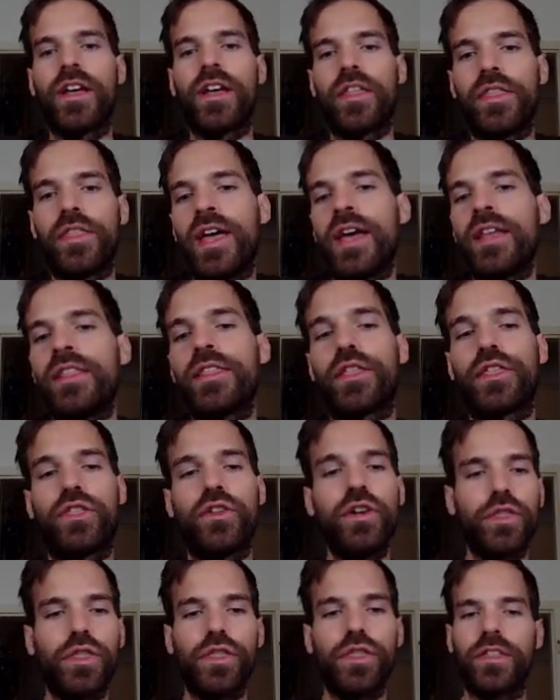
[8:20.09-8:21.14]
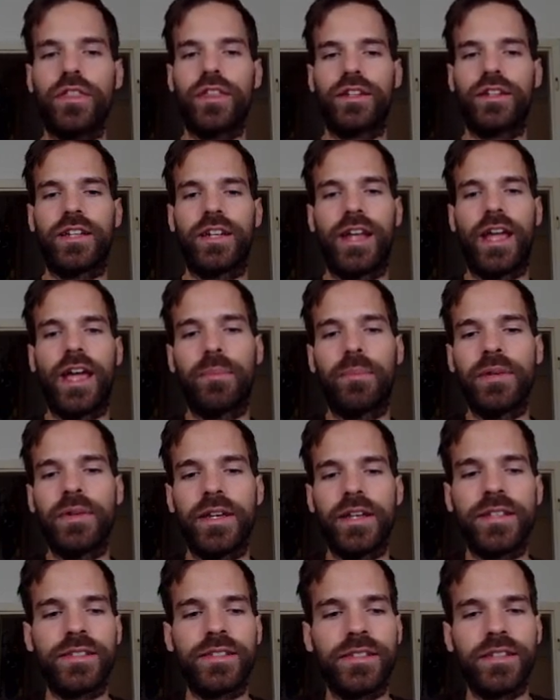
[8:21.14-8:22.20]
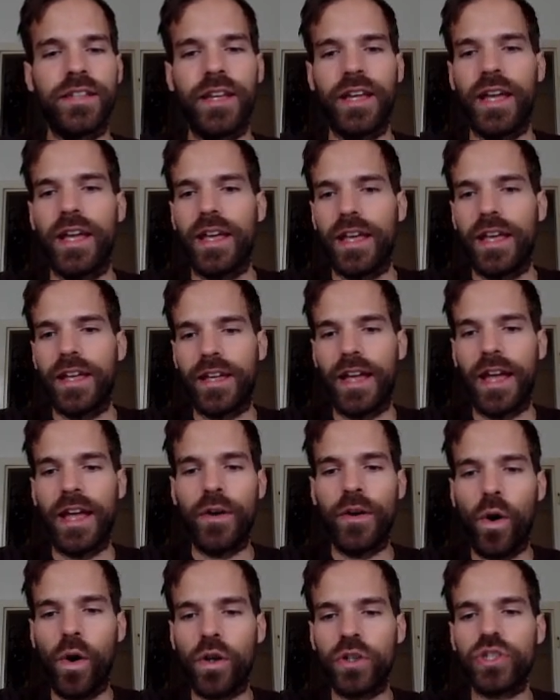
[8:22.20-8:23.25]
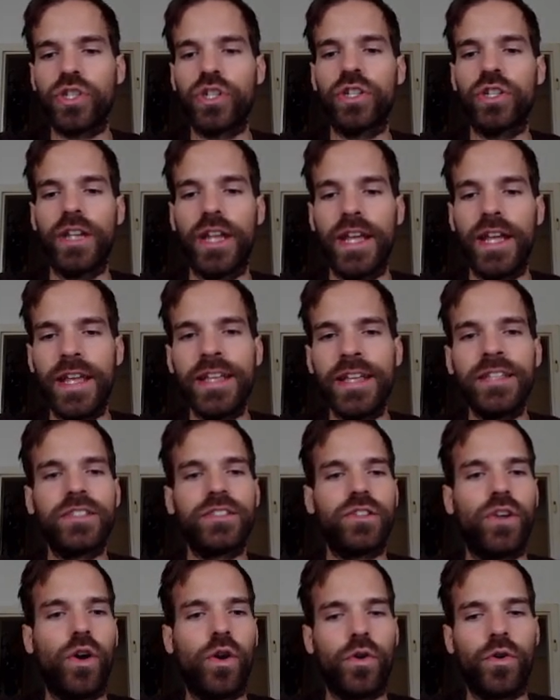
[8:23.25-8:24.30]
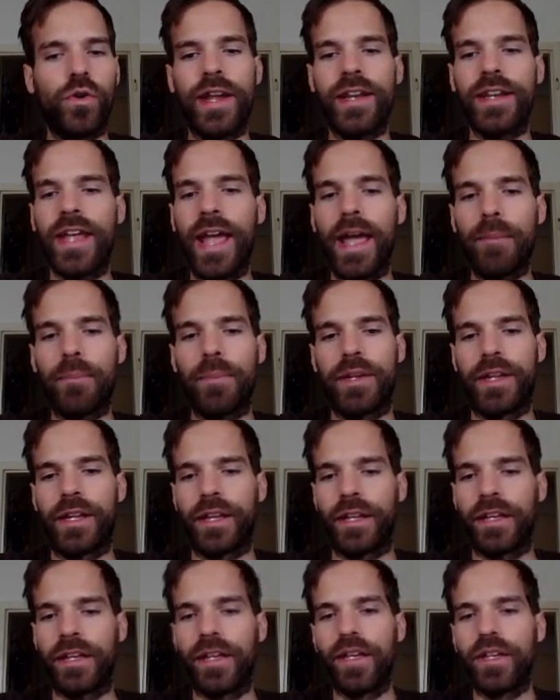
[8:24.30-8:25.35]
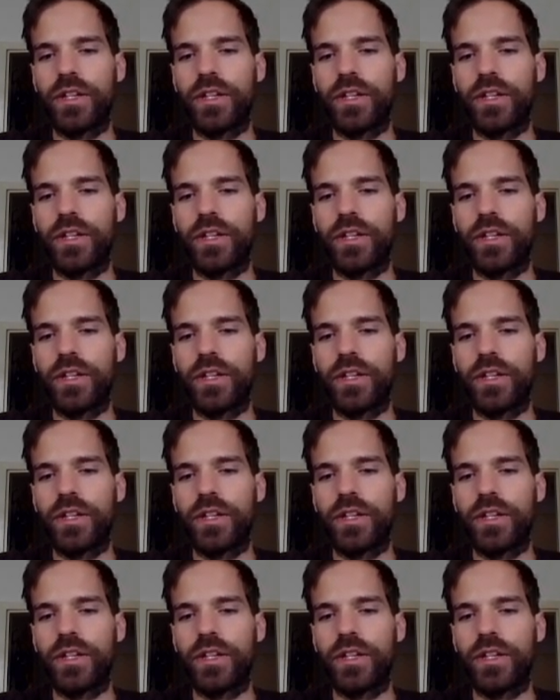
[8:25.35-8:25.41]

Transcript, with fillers: Then the third thing that can happen is an auction is already happening.